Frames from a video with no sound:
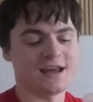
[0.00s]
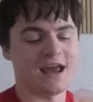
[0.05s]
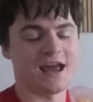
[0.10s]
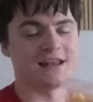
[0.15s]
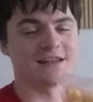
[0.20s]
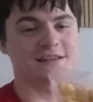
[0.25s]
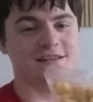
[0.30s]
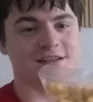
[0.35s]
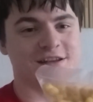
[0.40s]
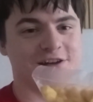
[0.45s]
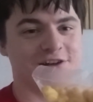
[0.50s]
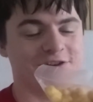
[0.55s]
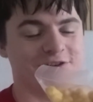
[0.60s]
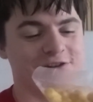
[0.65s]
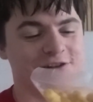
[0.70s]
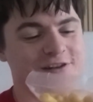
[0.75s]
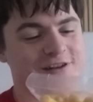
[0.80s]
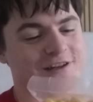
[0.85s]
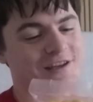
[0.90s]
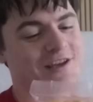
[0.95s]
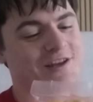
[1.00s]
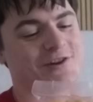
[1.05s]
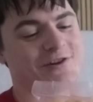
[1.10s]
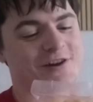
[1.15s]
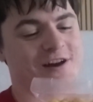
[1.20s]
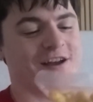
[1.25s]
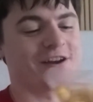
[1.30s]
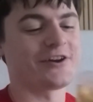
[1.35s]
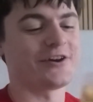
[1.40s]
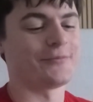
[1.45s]
And so,
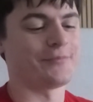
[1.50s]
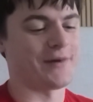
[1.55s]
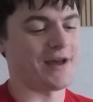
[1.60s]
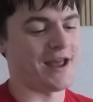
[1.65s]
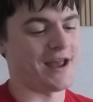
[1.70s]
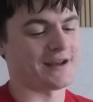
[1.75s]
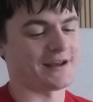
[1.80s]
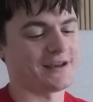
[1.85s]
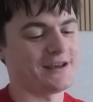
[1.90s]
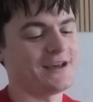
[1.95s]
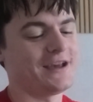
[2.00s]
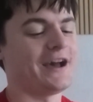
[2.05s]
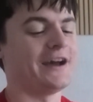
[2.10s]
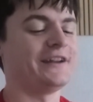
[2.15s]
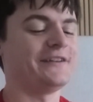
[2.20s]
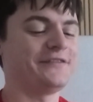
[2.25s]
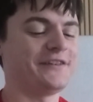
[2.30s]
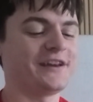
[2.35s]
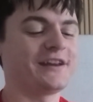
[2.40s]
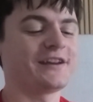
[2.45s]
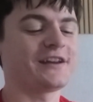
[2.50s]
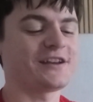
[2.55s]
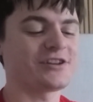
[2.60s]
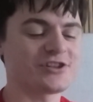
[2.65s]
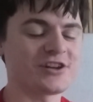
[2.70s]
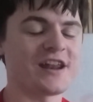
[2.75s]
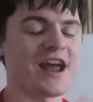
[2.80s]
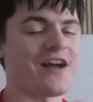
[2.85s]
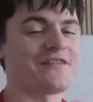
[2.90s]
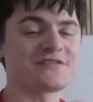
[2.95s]
I got back and I figured I
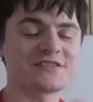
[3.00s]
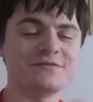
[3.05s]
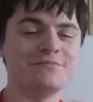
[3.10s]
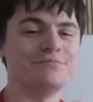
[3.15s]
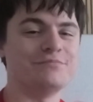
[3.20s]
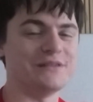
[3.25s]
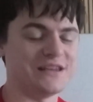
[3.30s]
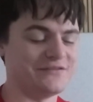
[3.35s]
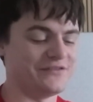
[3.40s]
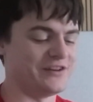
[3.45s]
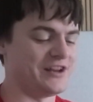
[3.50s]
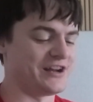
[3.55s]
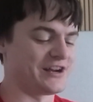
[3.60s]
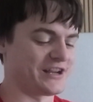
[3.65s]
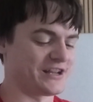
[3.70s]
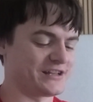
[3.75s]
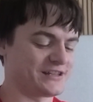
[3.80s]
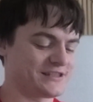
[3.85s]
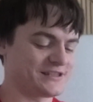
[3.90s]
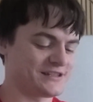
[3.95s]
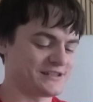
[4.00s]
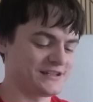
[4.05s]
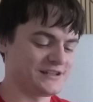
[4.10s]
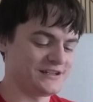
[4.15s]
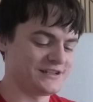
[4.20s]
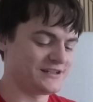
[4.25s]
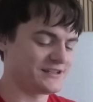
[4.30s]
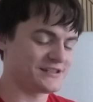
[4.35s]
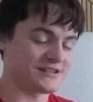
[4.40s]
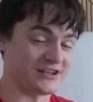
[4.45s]
should have some beaver nuggets.
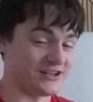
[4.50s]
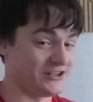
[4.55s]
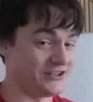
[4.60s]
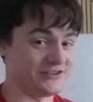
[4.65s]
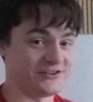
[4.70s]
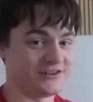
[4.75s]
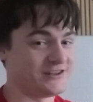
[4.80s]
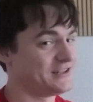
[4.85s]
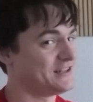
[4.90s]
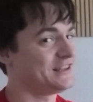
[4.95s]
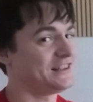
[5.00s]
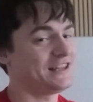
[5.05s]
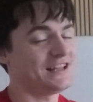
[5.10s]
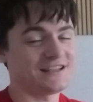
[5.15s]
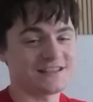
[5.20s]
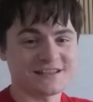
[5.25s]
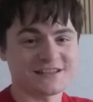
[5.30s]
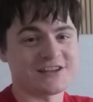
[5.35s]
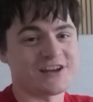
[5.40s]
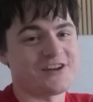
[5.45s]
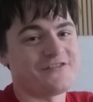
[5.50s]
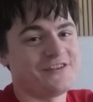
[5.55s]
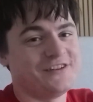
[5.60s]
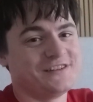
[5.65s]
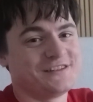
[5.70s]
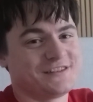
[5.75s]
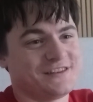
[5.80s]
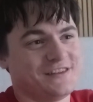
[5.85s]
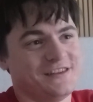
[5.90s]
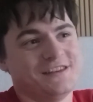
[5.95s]
So let's dive
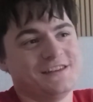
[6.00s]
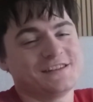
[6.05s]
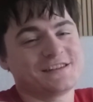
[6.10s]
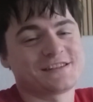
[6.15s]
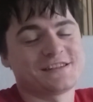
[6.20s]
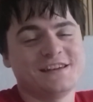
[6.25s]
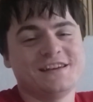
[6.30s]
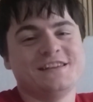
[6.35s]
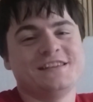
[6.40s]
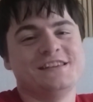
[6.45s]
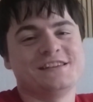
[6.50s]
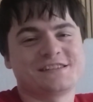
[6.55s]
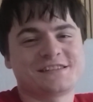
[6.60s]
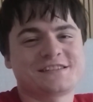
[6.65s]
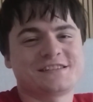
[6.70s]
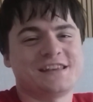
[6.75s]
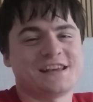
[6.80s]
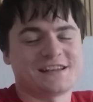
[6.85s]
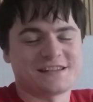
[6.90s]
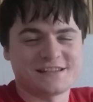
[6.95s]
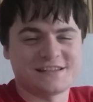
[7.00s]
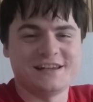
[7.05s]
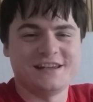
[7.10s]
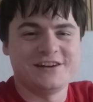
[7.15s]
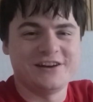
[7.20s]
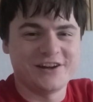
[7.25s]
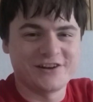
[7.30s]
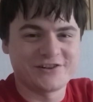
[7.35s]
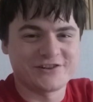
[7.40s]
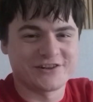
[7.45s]
into these. The
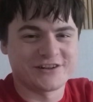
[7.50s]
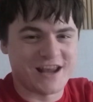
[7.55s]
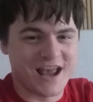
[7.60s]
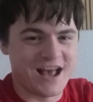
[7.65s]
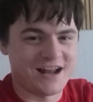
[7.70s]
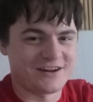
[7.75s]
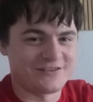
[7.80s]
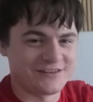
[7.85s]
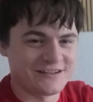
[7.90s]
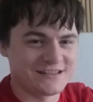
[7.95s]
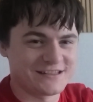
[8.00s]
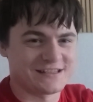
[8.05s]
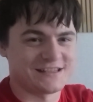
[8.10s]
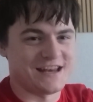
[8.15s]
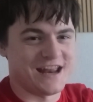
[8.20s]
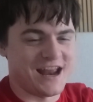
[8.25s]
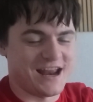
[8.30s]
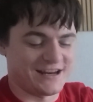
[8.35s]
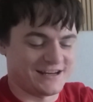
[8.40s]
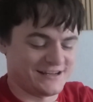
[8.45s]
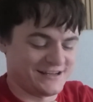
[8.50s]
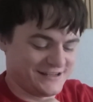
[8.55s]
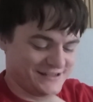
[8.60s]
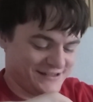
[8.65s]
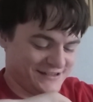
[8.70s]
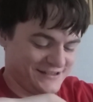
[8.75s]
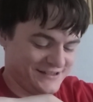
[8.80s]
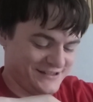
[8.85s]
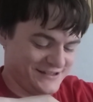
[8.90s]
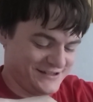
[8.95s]
1,600 calorie snack.
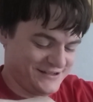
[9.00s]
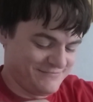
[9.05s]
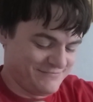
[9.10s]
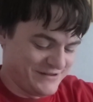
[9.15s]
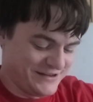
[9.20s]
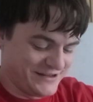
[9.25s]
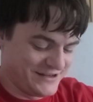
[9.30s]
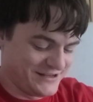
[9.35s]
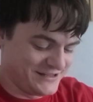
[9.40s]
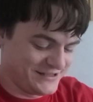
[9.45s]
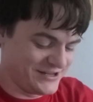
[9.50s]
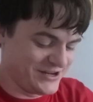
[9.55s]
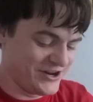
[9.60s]
Because,